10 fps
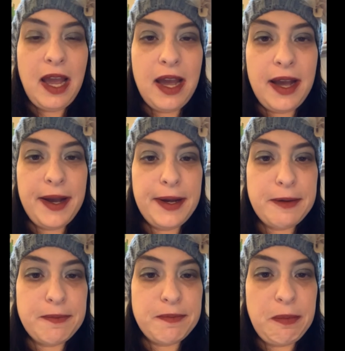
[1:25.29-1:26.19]

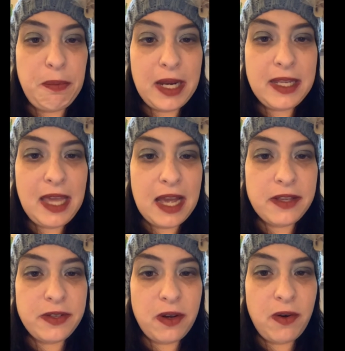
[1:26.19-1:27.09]
But
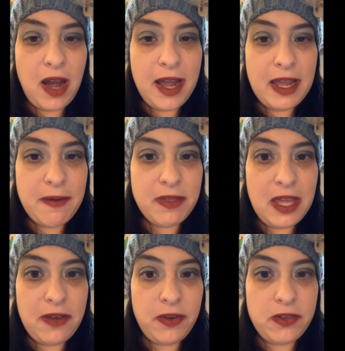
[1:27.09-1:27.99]
yeah, so I am
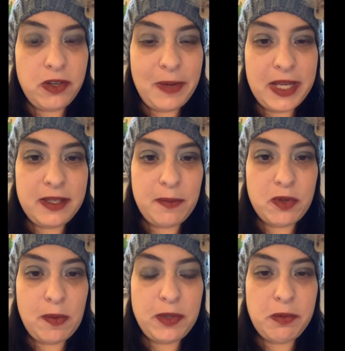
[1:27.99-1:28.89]
thankful to my
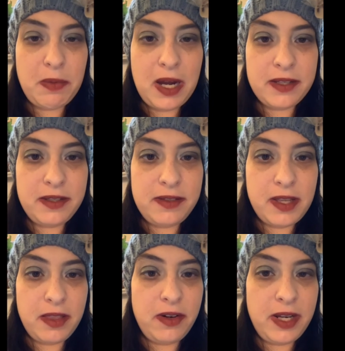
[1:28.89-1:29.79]
subscription boxes
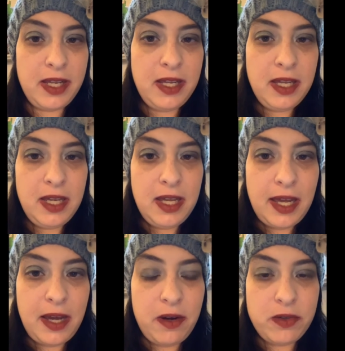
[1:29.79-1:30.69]
and learning
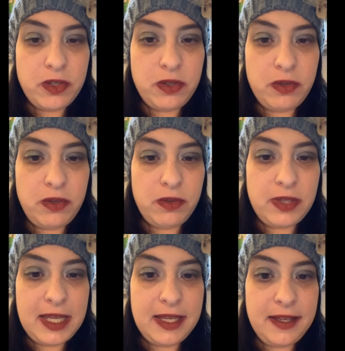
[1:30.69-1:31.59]
how to do new
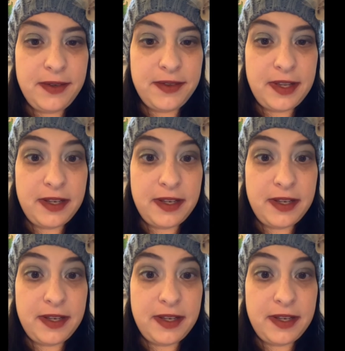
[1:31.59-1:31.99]
things.